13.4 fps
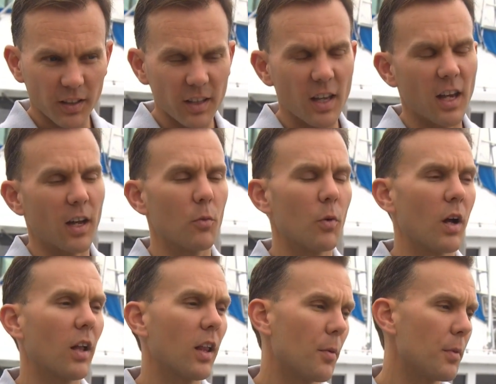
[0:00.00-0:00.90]
Yeah.
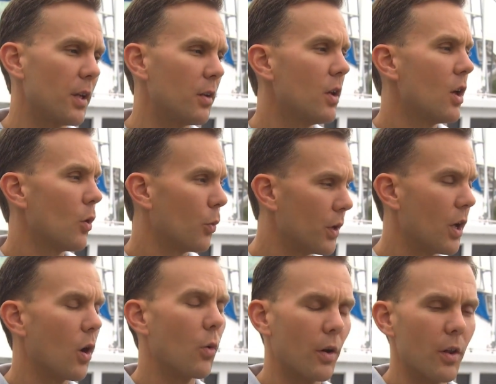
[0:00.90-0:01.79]
Well, I mean, we
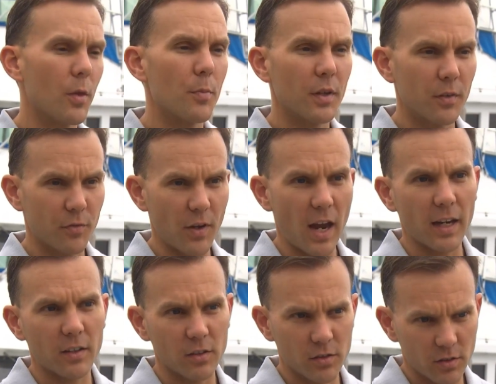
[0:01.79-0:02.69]
know one of the big
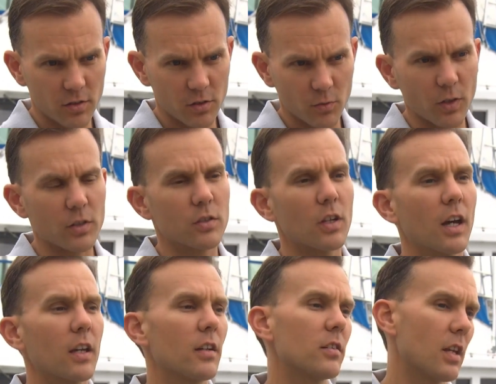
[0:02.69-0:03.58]
factors in this rust
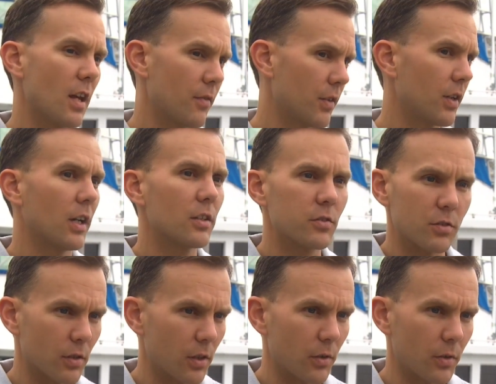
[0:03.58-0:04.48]
tide is heavy
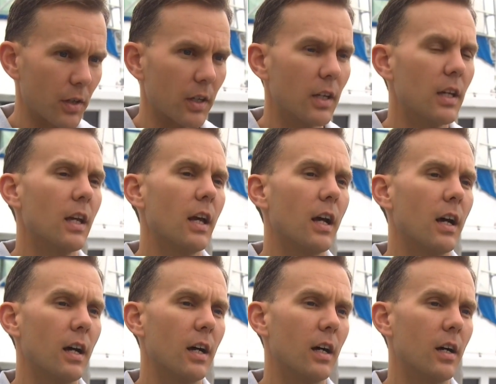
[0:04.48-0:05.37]
nitrogen loading.
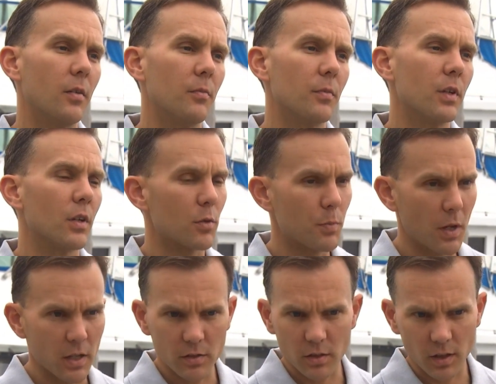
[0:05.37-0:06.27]
It
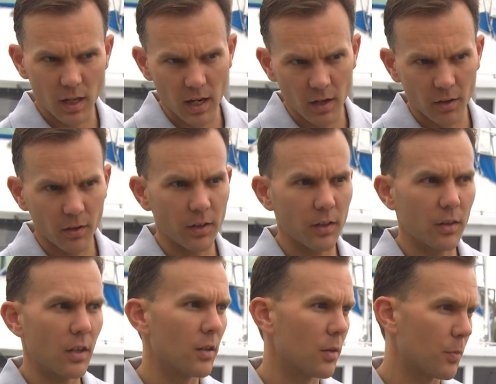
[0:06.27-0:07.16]
depends on the area,
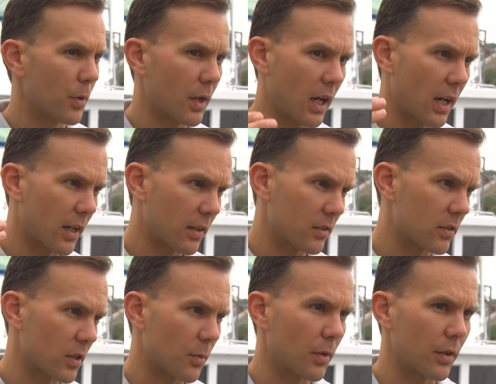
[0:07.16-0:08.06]
and the Peconics are
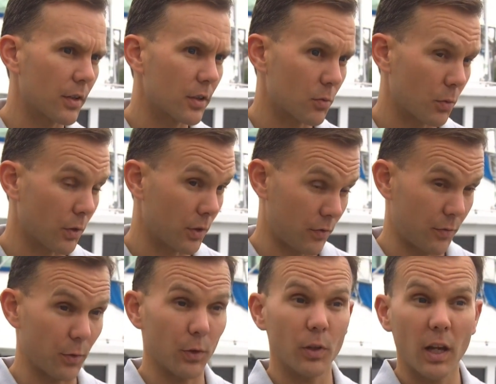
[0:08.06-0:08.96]
some areas where it's
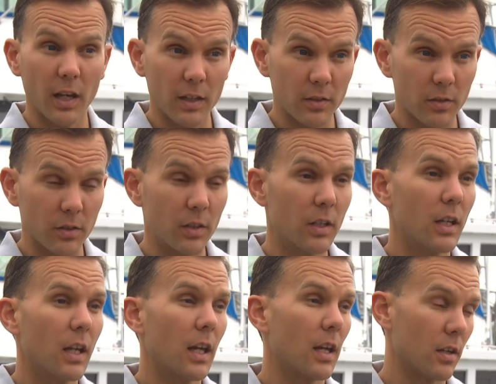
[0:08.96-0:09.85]
fertilizer,
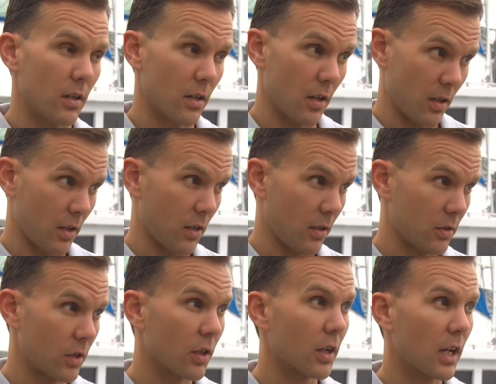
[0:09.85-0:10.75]
and
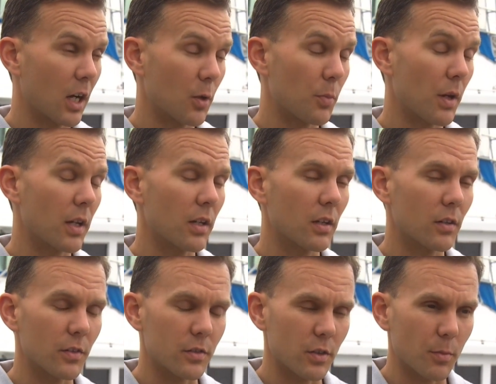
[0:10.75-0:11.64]
Shinnecock Bay
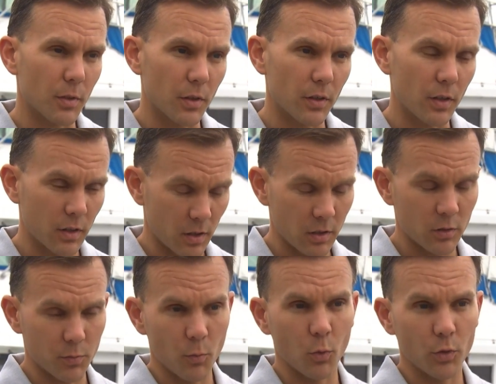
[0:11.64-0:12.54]
here, there's some area
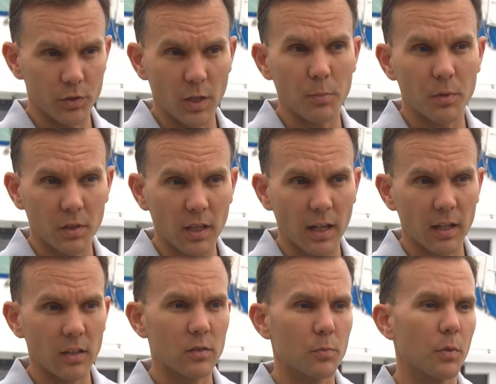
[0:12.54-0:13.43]
it's more septic
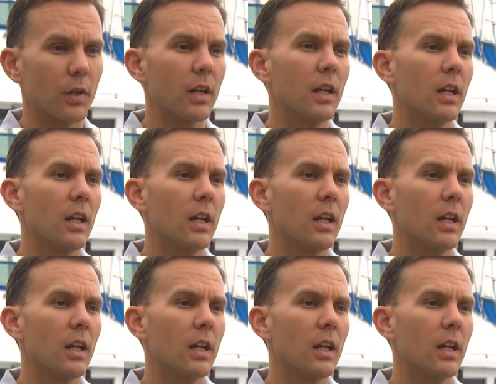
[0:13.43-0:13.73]
tanks. But